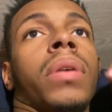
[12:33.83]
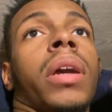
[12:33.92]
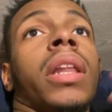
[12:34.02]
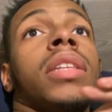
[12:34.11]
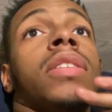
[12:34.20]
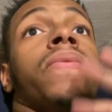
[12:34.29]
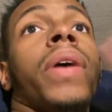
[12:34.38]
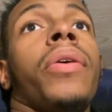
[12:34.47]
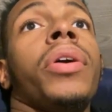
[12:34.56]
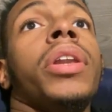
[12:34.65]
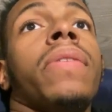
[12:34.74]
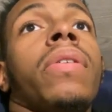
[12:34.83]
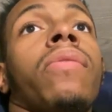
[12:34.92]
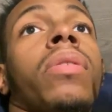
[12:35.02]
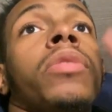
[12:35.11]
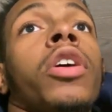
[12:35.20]
and it's very
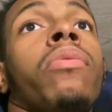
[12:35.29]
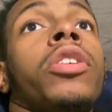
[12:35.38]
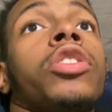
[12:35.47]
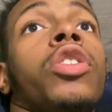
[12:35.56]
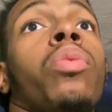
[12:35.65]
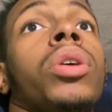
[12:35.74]
different from the original,